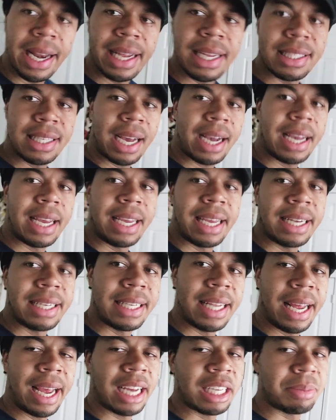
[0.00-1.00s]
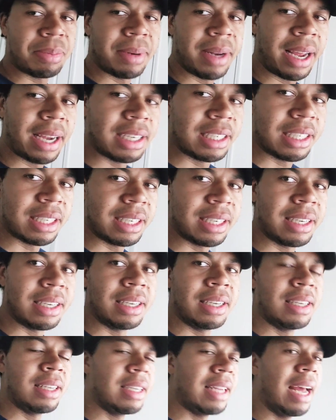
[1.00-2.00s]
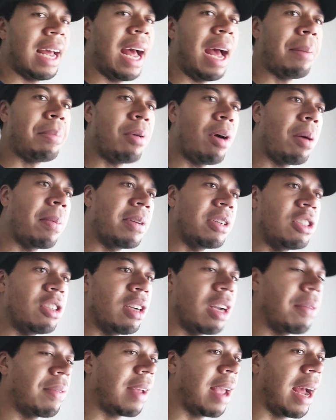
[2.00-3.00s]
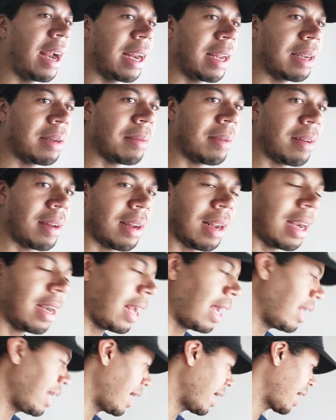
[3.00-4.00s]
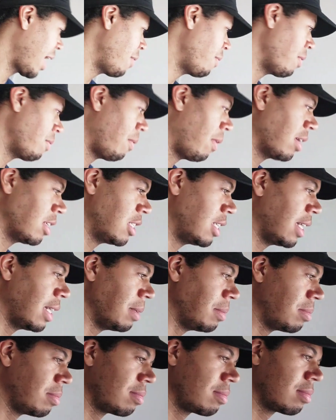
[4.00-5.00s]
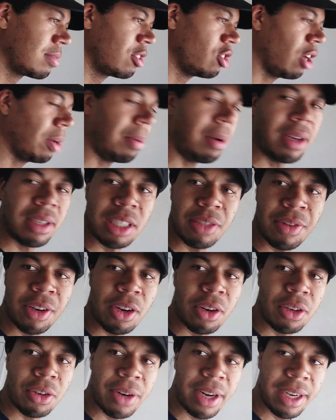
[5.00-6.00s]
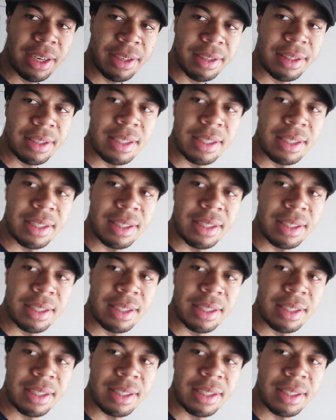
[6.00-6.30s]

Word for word: It is, I could get the explanation that I probably should have gotten, but I gotta rewatch that. Should I pause this video and do that?